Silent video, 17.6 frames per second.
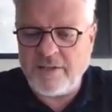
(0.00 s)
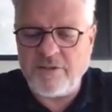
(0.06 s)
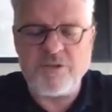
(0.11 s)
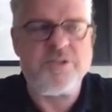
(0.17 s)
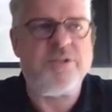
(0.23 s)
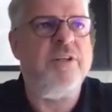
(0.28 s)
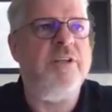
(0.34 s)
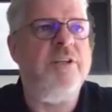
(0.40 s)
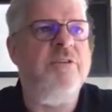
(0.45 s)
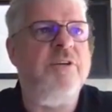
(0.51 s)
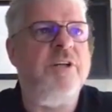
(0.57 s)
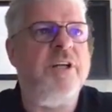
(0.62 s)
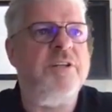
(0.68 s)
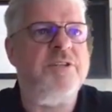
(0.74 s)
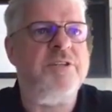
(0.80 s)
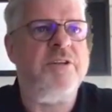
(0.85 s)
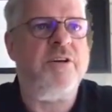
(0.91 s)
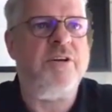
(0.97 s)
you
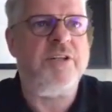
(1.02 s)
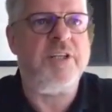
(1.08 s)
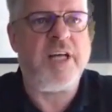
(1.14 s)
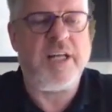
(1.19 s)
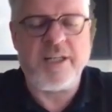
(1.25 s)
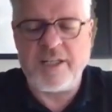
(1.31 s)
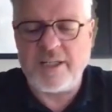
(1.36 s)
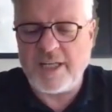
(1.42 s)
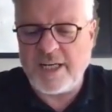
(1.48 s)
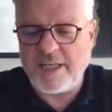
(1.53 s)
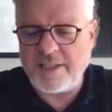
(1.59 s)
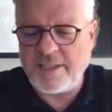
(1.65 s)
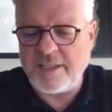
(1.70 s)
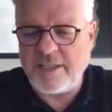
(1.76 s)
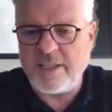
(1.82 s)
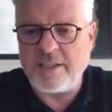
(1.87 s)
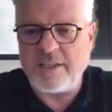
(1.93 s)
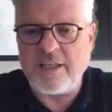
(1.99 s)
can start
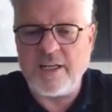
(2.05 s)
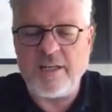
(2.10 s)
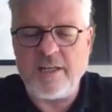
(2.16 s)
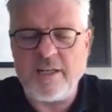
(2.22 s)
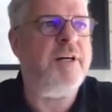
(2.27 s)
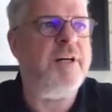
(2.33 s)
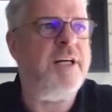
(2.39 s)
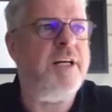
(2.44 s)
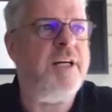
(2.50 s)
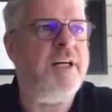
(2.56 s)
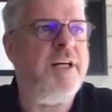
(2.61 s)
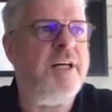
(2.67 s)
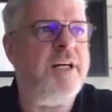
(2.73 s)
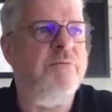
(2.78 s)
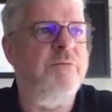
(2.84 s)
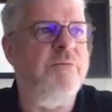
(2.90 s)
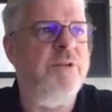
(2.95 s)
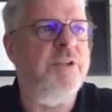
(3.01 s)
analyzing it and
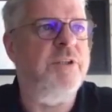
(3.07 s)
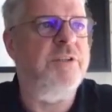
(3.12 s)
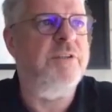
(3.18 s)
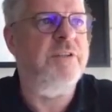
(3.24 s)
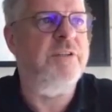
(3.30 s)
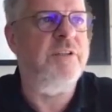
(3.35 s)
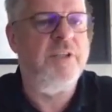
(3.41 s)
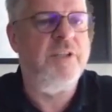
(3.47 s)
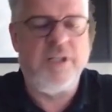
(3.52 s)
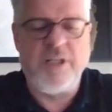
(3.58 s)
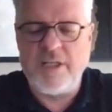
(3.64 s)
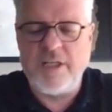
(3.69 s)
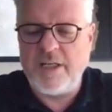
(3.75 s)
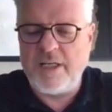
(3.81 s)
verifying it with